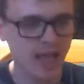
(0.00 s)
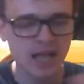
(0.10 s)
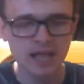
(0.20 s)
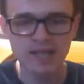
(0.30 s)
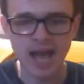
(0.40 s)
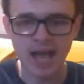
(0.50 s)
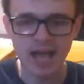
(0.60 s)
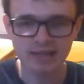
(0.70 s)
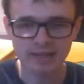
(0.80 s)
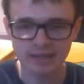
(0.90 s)

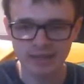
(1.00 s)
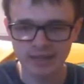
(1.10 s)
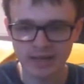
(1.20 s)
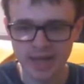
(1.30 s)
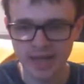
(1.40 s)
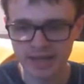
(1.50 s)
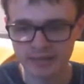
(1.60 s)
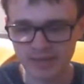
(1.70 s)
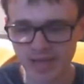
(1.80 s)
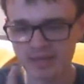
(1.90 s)
than
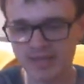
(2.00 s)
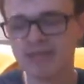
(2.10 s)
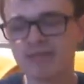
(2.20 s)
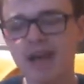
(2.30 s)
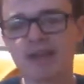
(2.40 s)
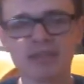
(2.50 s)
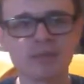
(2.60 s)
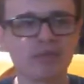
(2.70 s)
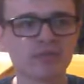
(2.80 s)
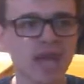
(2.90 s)
um, like say Terrarium
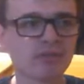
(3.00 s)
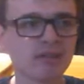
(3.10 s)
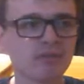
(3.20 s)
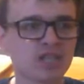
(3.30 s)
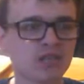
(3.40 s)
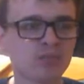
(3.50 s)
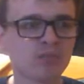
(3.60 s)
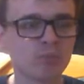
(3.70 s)
of Terror, which is